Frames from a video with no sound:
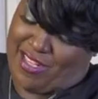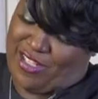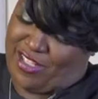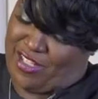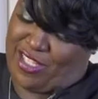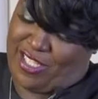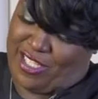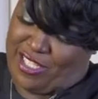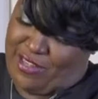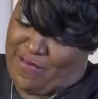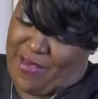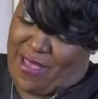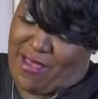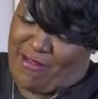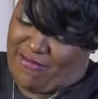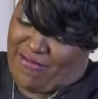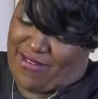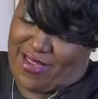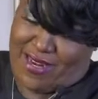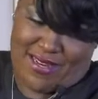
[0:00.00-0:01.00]
Just
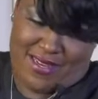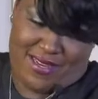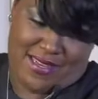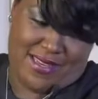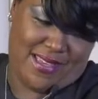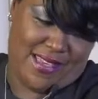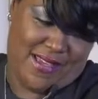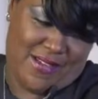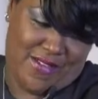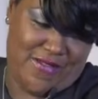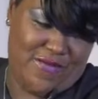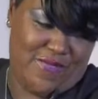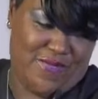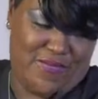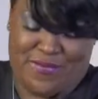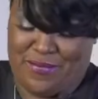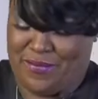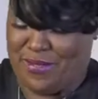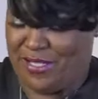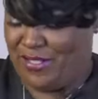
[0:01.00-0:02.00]
about ready to go,
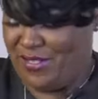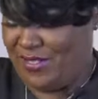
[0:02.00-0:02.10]
but